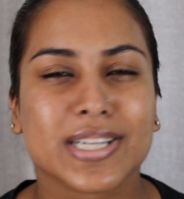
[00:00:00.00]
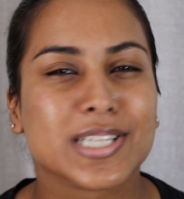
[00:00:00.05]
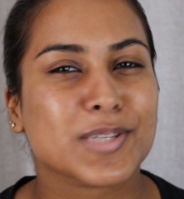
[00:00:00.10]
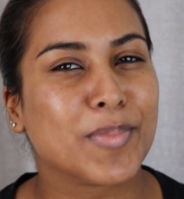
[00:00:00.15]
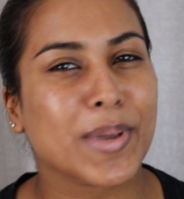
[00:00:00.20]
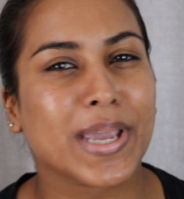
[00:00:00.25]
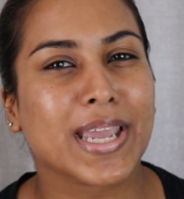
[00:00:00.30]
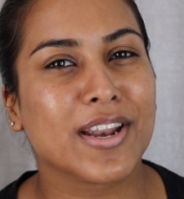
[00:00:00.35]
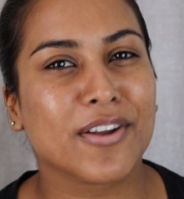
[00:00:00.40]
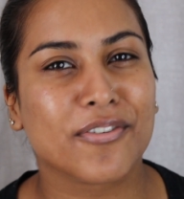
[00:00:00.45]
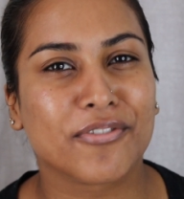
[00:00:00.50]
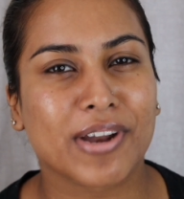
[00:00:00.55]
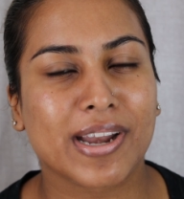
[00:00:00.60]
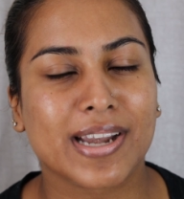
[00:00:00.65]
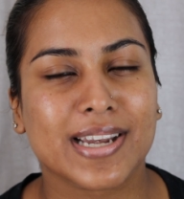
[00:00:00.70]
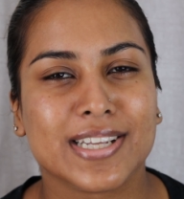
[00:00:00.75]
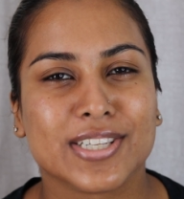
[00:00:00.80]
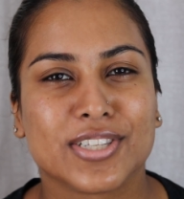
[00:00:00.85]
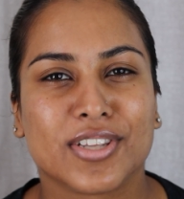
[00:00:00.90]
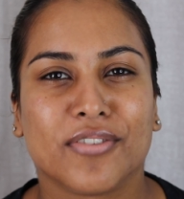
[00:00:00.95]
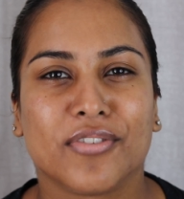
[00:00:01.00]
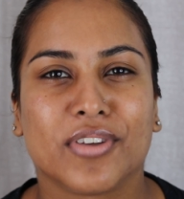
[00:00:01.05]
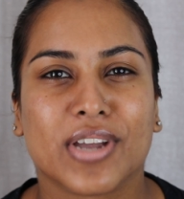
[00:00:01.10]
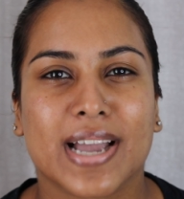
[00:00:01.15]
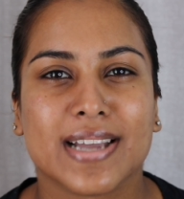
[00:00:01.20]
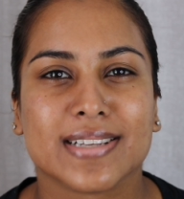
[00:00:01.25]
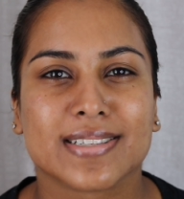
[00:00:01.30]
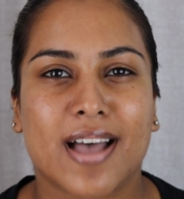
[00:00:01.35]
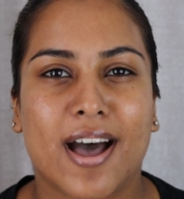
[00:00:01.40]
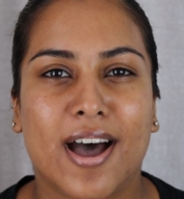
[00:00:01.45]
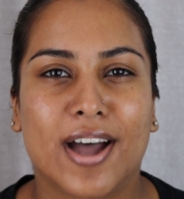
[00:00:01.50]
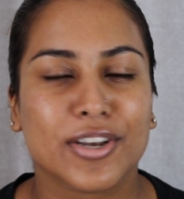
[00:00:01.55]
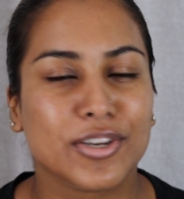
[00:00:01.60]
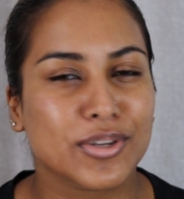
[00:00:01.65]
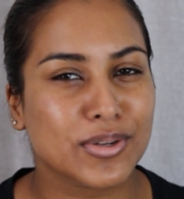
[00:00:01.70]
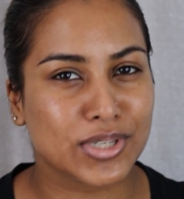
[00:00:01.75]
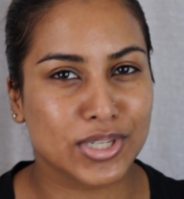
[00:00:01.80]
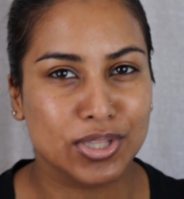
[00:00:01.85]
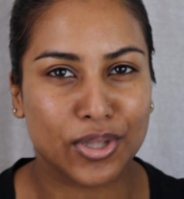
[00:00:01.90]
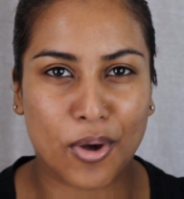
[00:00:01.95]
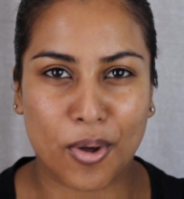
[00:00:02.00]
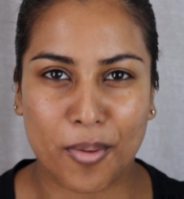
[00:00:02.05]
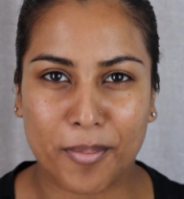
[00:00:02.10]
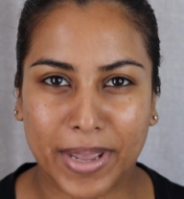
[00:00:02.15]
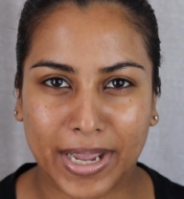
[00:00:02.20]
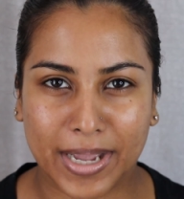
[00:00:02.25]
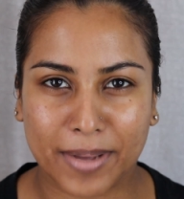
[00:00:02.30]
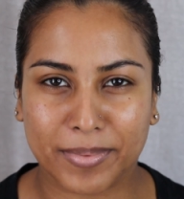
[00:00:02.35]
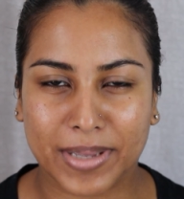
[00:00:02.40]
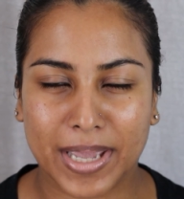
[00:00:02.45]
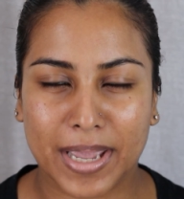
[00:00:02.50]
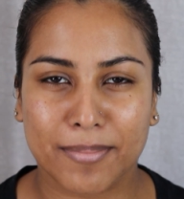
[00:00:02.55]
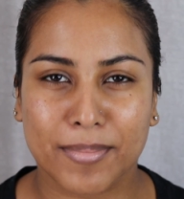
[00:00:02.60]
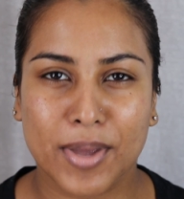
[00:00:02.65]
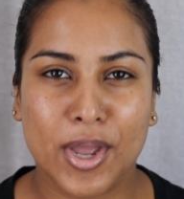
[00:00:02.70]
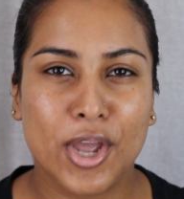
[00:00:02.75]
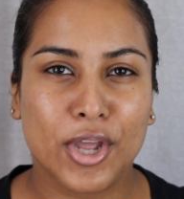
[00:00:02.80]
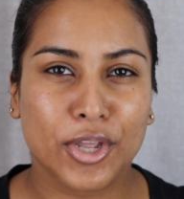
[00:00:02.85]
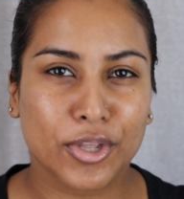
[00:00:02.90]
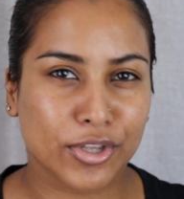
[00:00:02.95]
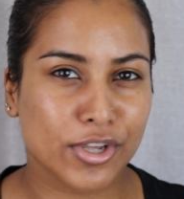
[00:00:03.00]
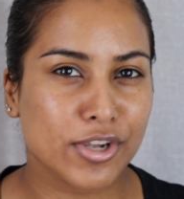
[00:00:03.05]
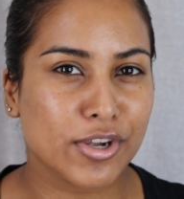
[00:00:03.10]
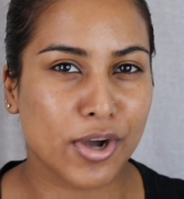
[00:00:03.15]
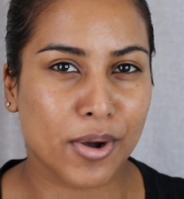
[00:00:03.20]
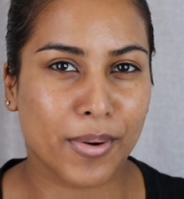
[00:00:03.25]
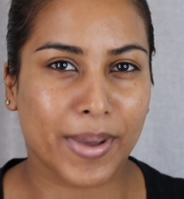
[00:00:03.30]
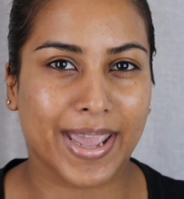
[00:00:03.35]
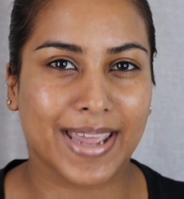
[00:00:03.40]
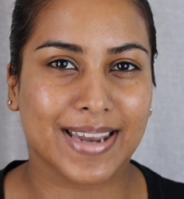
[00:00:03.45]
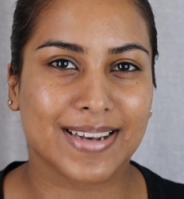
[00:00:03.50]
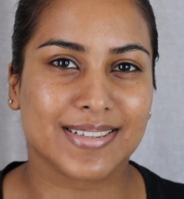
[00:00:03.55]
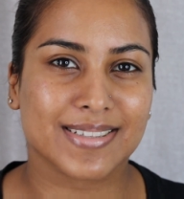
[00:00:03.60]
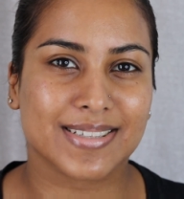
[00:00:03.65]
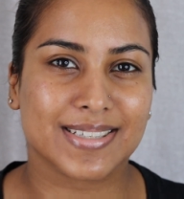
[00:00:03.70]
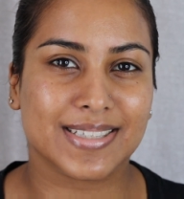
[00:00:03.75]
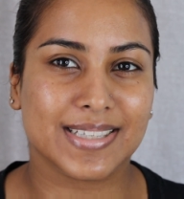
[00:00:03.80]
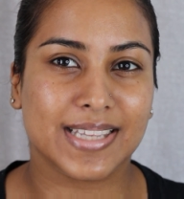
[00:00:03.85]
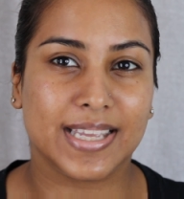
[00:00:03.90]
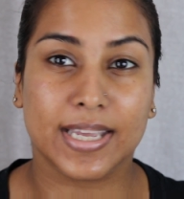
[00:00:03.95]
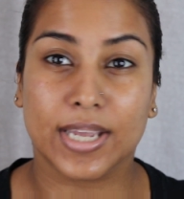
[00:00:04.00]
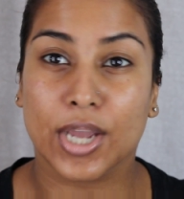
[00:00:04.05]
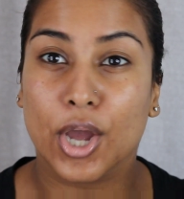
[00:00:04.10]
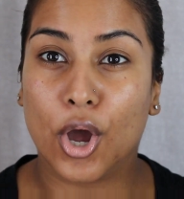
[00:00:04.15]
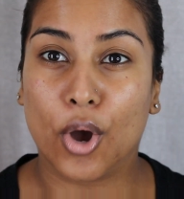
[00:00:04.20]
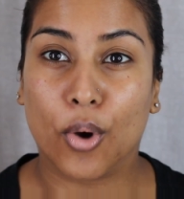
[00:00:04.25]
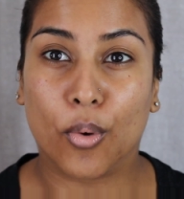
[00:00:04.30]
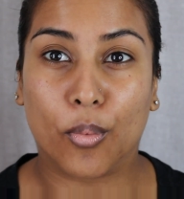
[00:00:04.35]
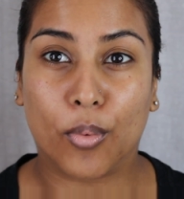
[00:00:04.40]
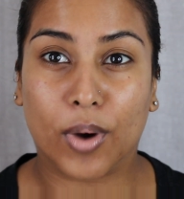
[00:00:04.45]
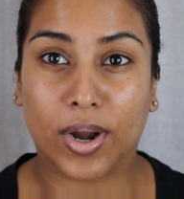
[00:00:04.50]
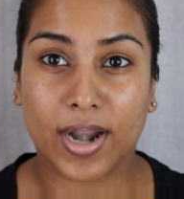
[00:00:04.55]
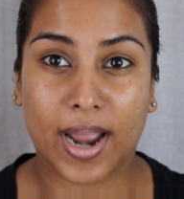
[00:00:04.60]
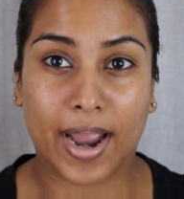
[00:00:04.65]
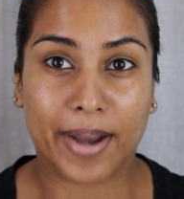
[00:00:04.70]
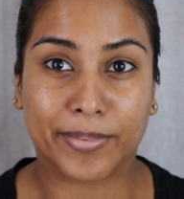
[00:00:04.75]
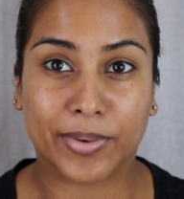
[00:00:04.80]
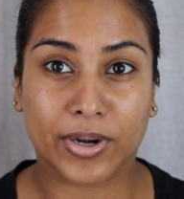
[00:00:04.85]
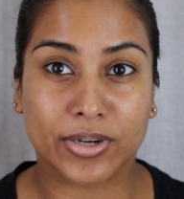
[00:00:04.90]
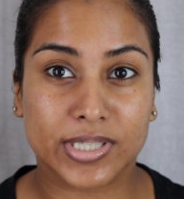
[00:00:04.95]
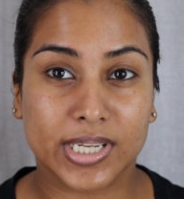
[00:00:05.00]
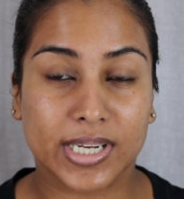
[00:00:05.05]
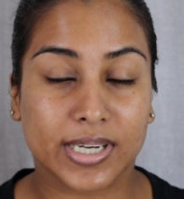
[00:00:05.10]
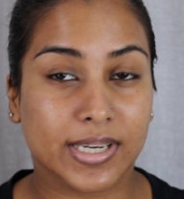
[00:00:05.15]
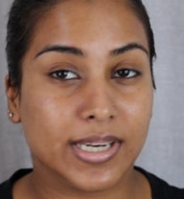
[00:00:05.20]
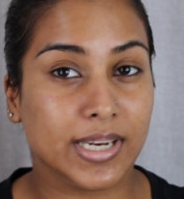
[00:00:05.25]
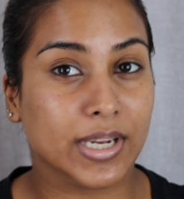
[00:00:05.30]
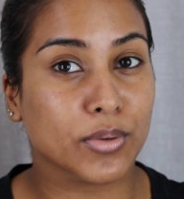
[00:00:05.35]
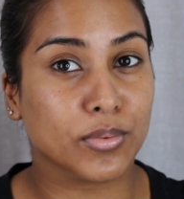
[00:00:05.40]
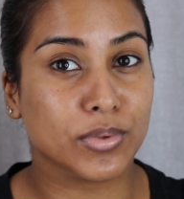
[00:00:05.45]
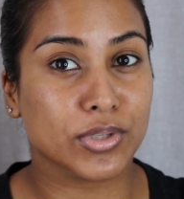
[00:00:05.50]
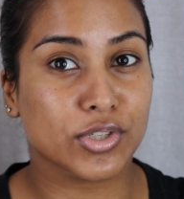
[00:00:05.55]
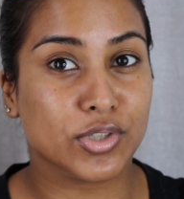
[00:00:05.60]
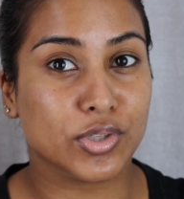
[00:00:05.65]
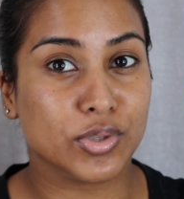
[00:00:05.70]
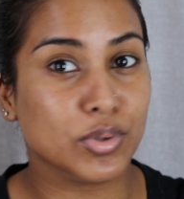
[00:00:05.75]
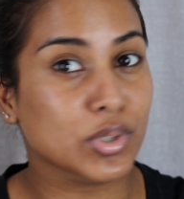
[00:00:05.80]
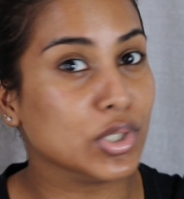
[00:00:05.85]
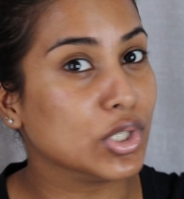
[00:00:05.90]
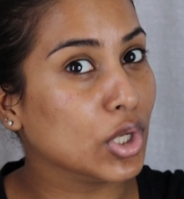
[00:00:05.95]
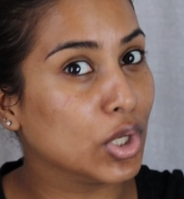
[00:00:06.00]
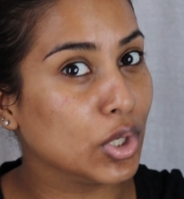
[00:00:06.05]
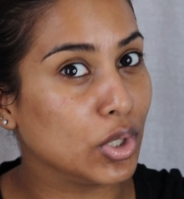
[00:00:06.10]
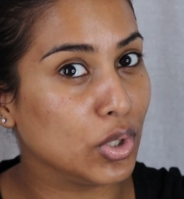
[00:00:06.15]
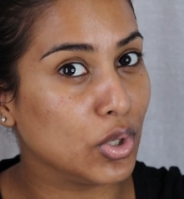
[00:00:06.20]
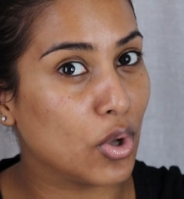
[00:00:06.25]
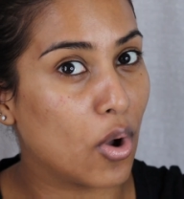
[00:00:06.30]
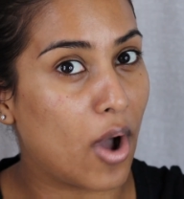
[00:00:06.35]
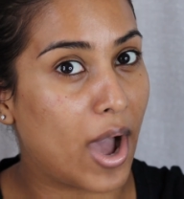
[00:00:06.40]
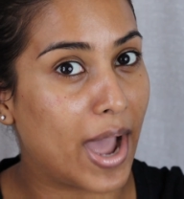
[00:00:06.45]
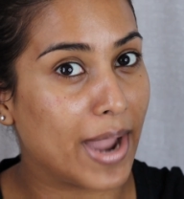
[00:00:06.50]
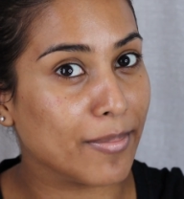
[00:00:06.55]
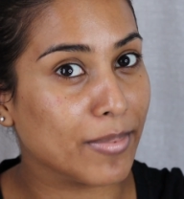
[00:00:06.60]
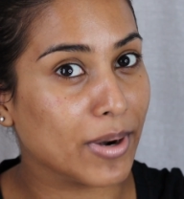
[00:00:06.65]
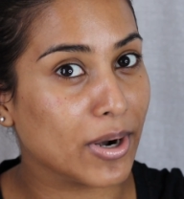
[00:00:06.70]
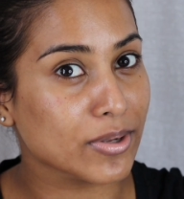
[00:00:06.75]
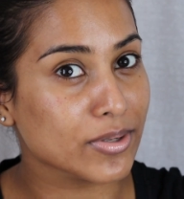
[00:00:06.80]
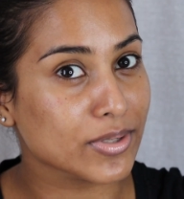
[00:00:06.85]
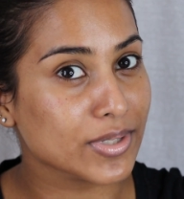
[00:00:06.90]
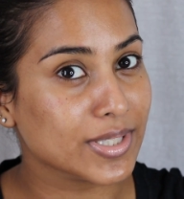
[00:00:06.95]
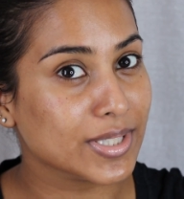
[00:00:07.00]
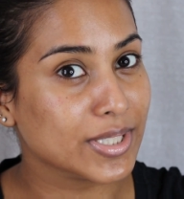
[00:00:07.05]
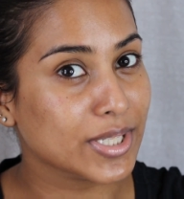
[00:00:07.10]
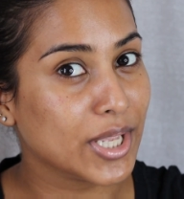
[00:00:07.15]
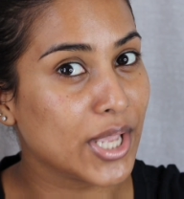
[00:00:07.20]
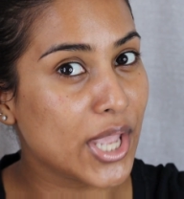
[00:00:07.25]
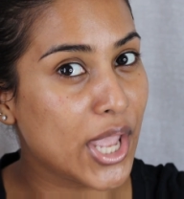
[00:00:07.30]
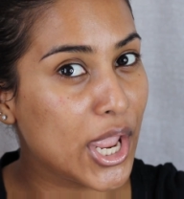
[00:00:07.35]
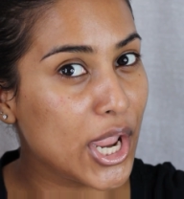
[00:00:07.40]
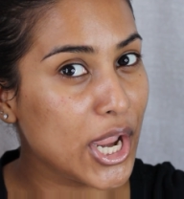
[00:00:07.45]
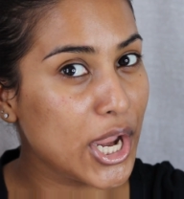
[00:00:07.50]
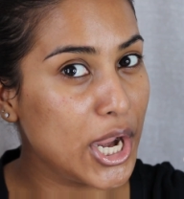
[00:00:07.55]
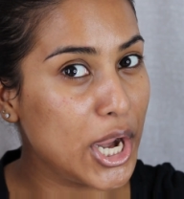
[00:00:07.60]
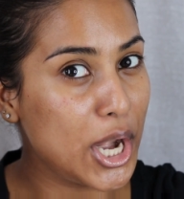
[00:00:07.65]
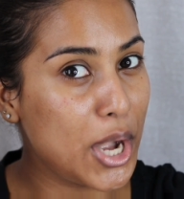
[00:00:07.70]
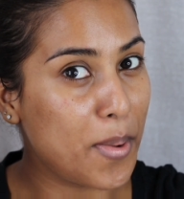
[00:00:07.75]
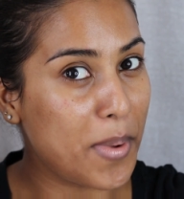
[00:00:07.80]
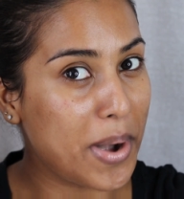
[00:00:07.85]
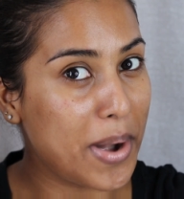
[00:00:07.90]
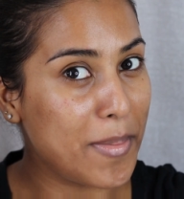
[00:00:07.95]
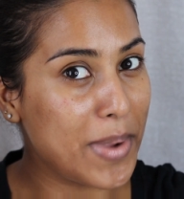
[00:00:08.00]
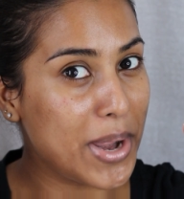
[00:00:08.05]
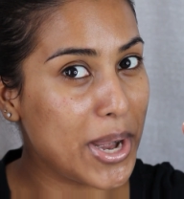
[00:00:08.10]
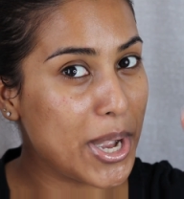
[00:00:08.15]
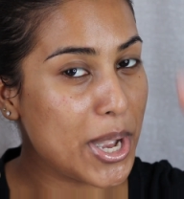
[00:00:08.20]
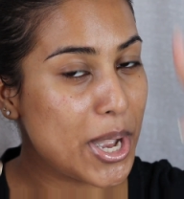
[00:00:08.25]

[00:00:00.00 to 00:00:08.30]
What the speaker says: It's beginner friendly, so if you guys are new to the whole makeup game, you can go ahead and see what eyebrow technique would suit your eyebrows. Do you know what I mean?